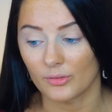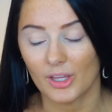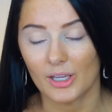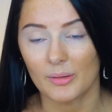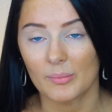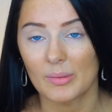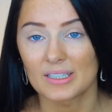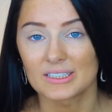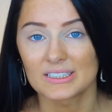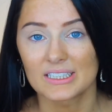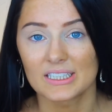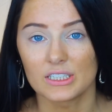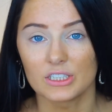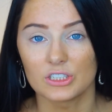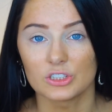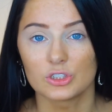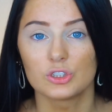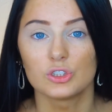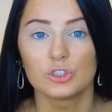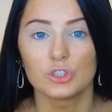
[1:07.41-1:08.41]
Like, my skin
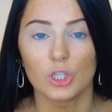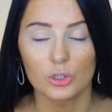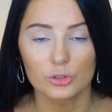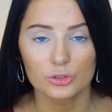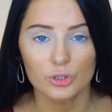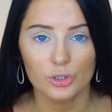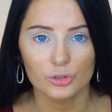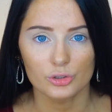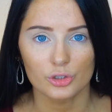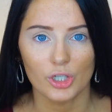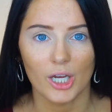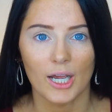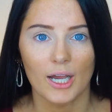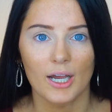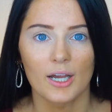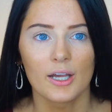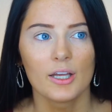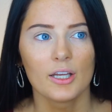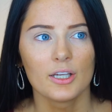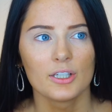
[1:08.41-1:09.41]
is so
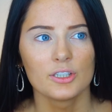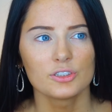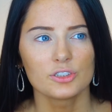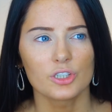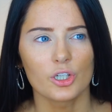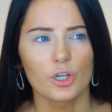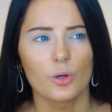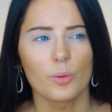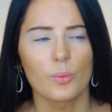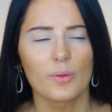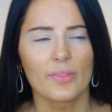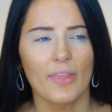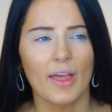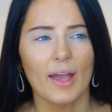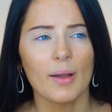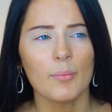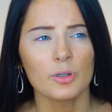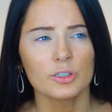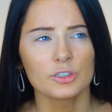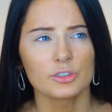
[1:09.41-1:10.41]
dry. So with
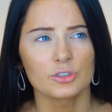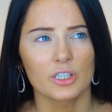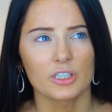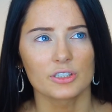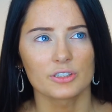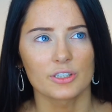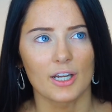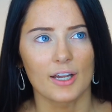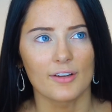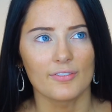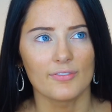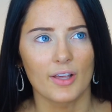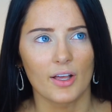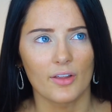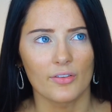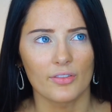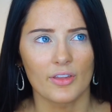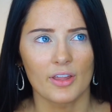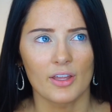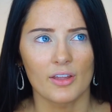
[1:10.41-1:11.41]
that moisturizer, I
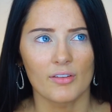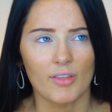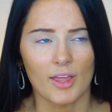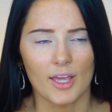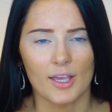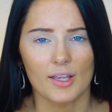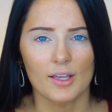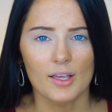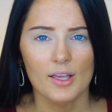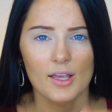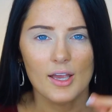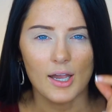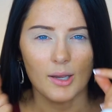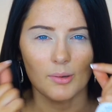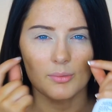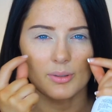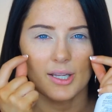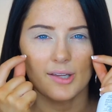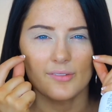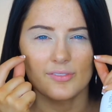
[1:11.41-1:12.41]
found that like I
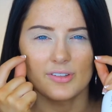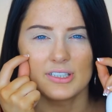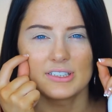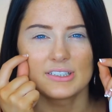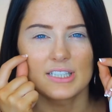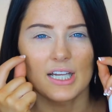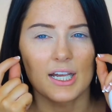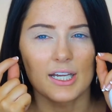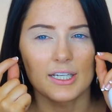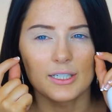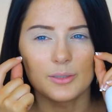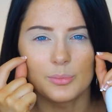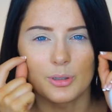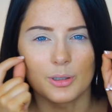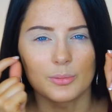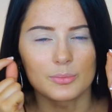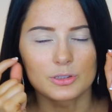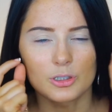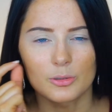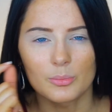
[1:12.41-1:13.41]
would have these tiny
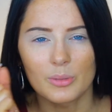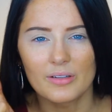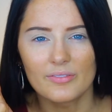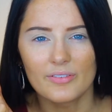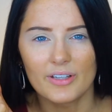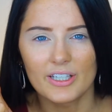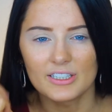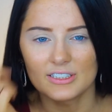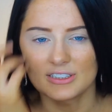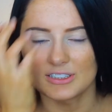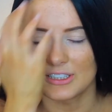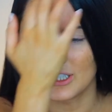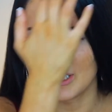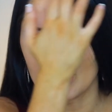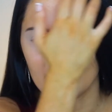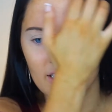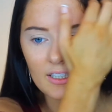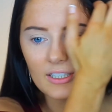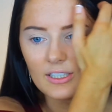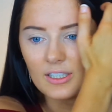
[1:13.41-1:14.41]
bumps on my face,
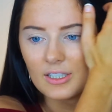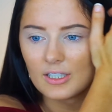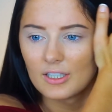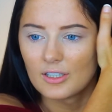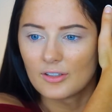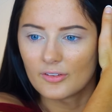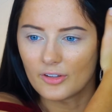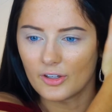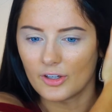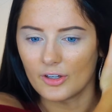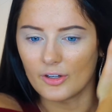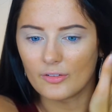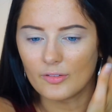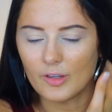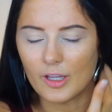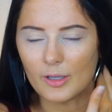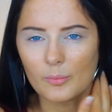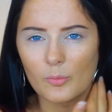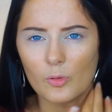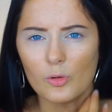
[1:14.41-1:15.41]
and they're
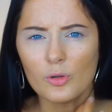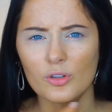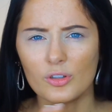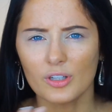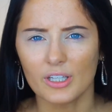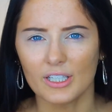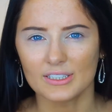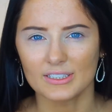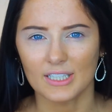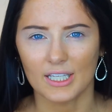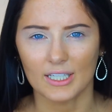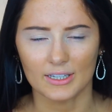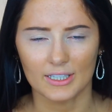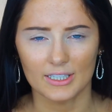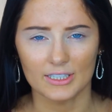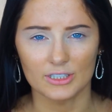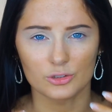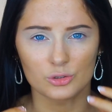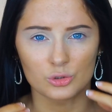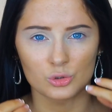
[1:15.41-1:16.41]
like more or less like
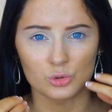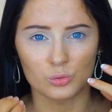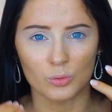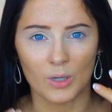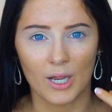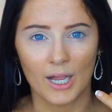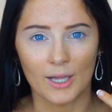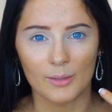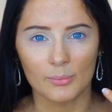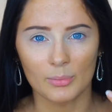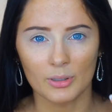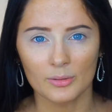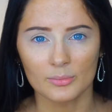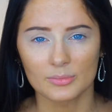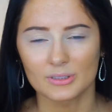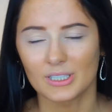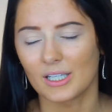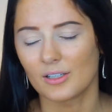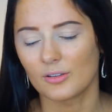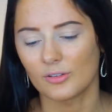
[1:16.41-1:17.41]
these dry
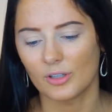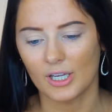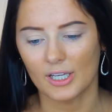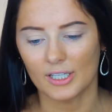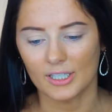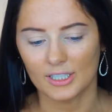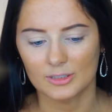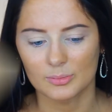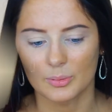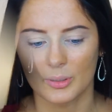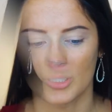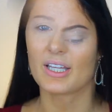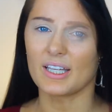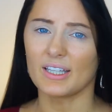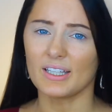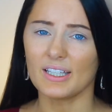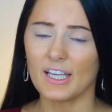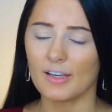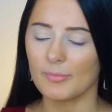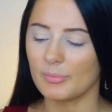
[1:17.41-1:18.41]
bumps. I don't know how to explain it.
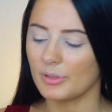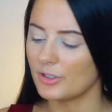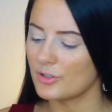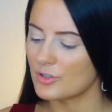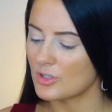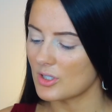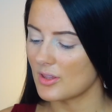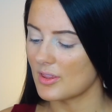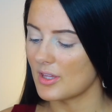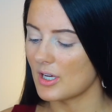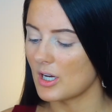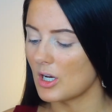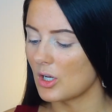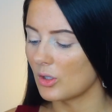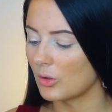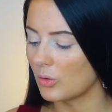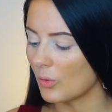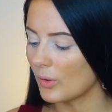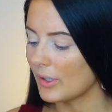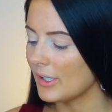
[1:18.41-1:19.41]
Lately I've been using the
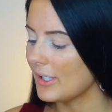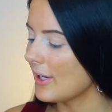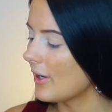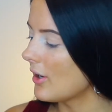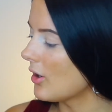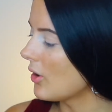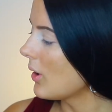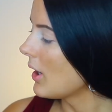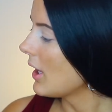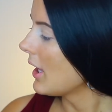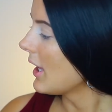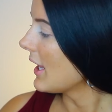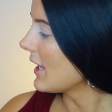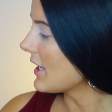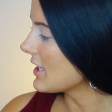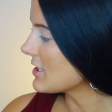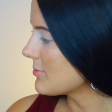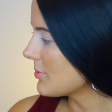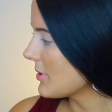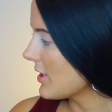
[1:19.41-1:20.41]
L'Oreal
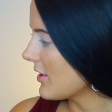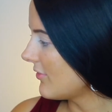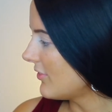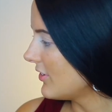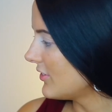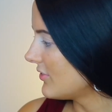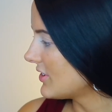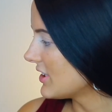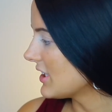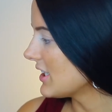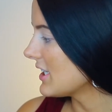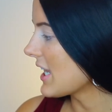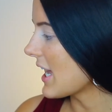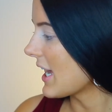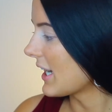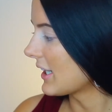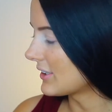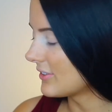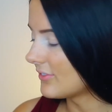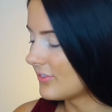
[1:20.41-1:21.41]
SPF 15
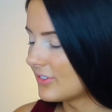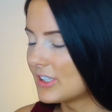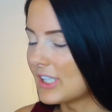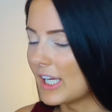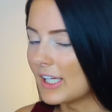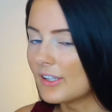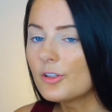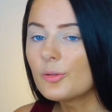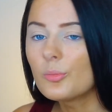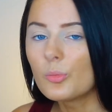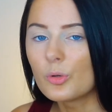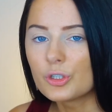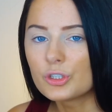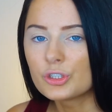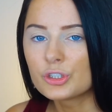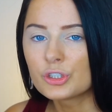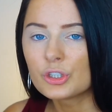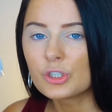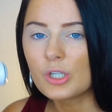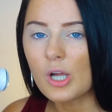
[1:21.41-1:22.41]
Active Daily
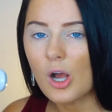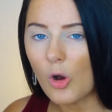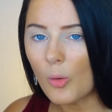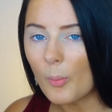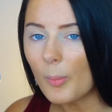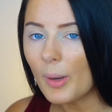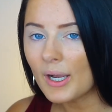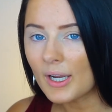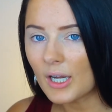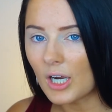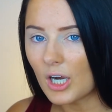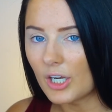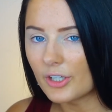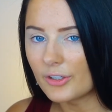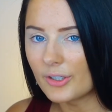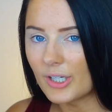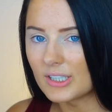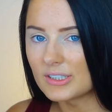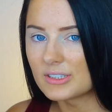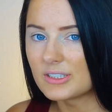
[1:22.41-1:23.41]
Moisture. Oh my god, you
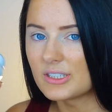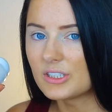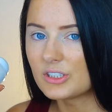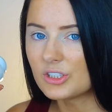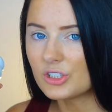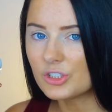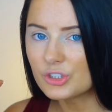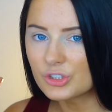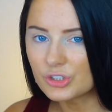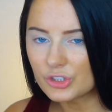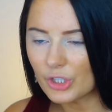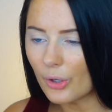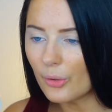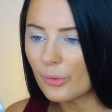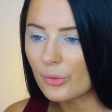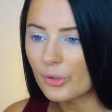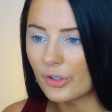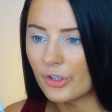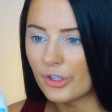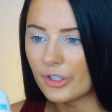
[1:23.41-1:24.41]
guys, this is so
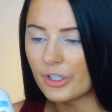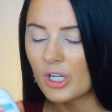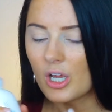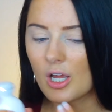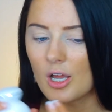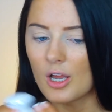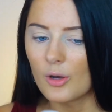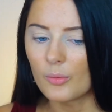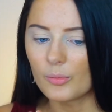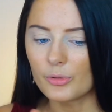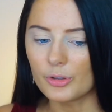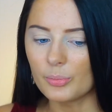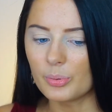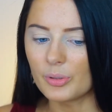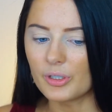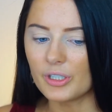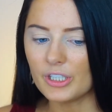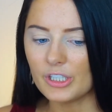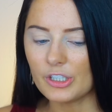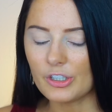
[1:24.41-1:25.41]
good. When you
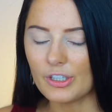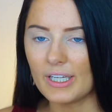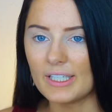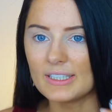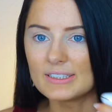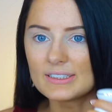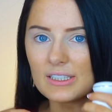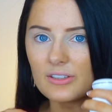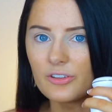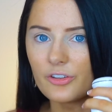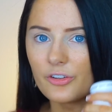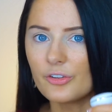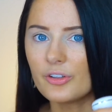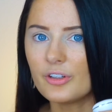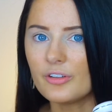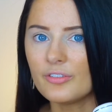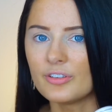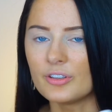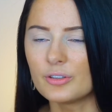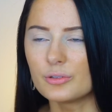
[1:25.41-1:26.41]
put it in your hands, it
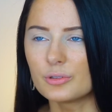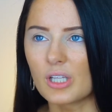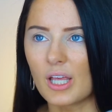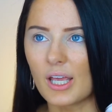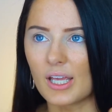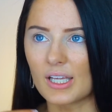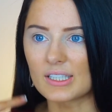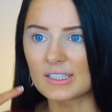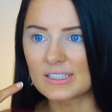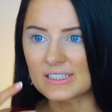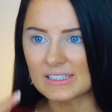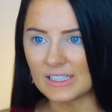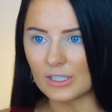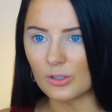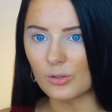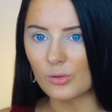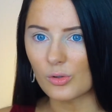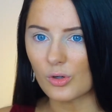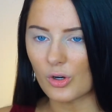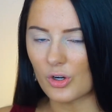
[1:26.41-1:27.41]
literally feels like
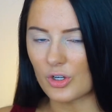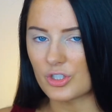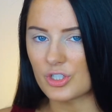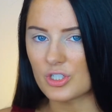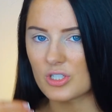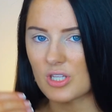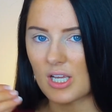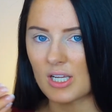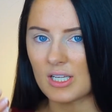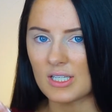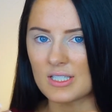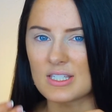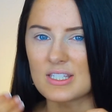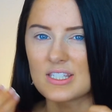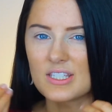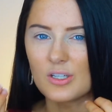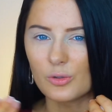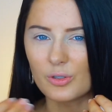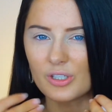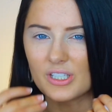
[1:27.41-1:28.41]
silk, or just like a
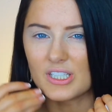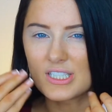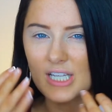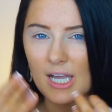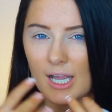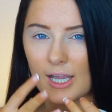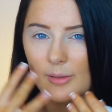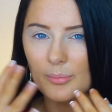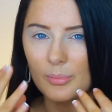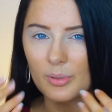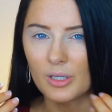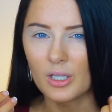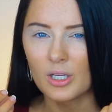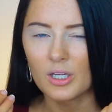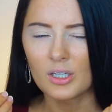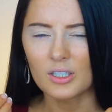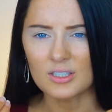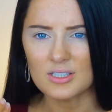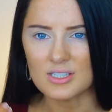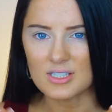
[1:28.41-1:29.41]
silky type
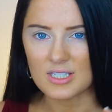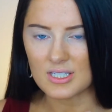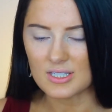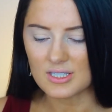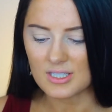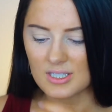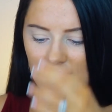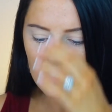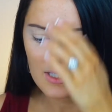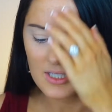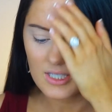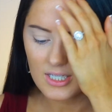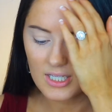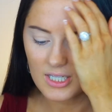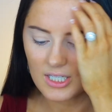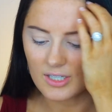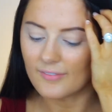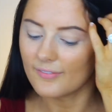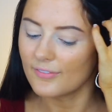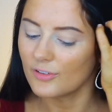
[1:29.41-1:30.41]
consistency,
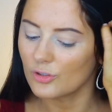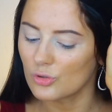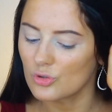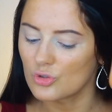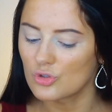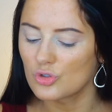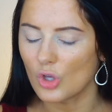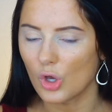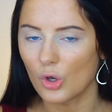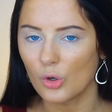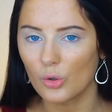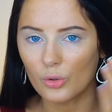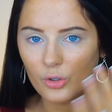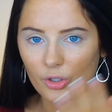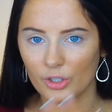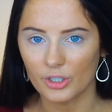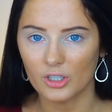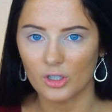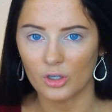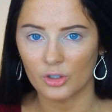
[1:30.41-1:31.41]
and it feels so
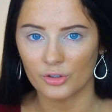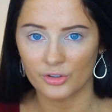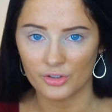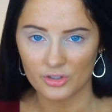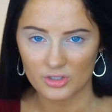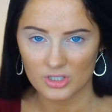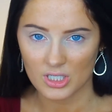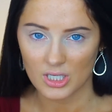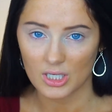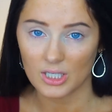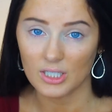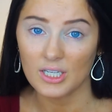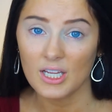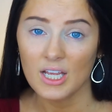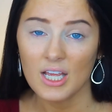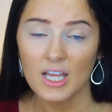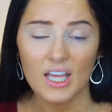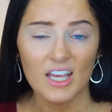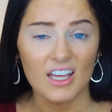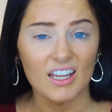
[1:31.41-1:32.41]
good on your skin,
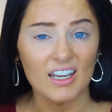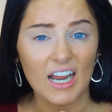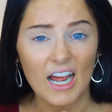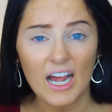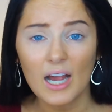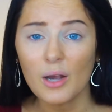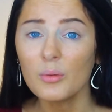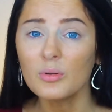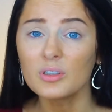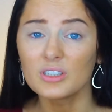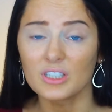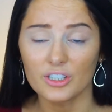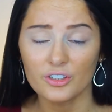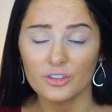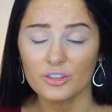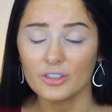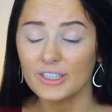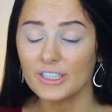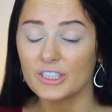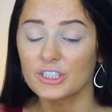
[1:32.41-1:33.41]
and I will
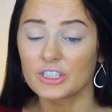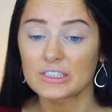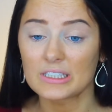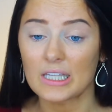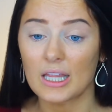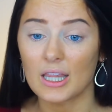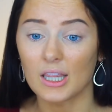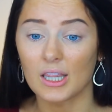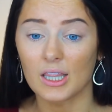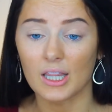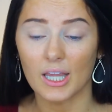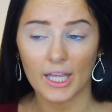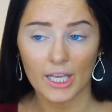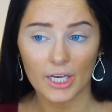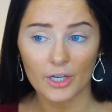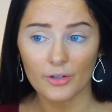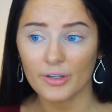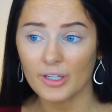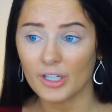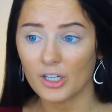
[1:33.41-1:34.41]
literally just
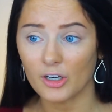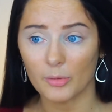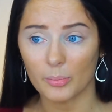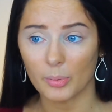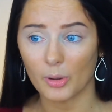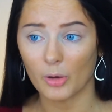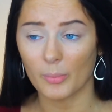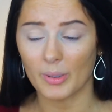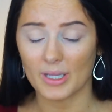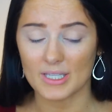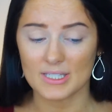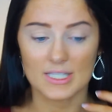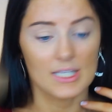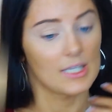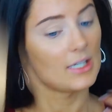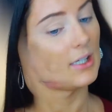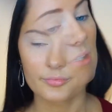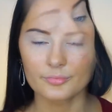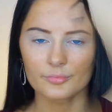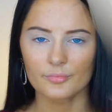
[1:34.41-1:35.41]
layer it up on my
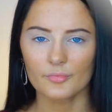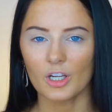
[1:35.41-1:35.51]
skin.